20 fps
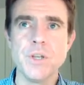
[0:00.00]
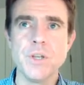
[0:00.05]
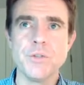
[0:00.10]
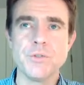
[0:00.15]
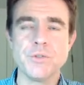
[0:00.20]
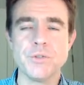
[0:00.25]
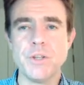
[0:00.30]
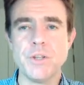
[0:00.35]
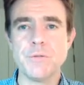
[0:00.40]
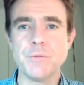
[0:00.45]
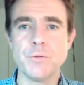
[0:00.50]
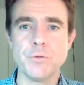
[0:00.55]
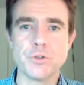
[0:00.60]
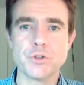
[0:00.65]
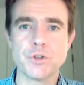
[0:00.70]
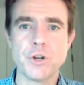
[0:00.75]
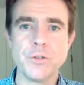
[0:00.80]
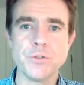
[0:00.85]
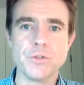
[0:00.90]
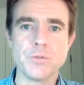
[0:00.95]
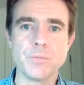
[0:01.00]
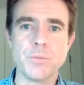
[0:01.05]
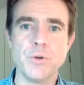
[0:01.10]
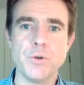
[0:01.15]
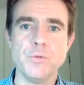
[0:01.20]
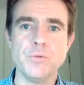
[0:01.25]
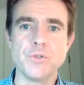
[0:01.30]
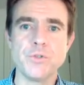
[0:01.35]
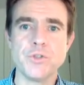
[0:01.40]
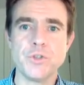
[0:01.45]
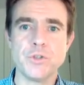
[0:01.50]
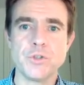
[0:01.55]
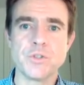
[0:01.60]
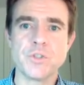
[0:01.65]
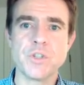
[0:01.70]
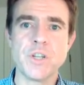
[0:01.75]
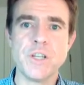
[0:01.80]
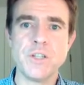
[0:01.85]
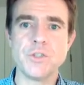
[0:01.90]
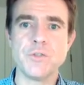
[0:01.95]
So therefore, the transpose just
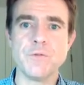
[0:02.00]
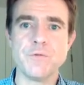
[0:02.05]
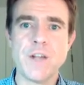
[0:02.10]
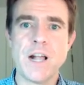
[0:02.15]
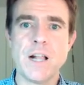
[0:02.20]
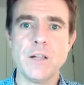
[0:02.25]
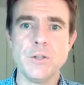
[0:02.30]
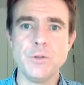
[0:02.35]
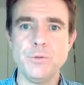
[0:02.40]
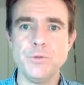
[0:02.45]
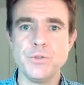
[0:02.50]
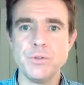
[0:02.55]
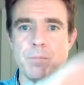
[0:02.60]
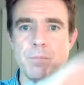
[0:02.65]
takes values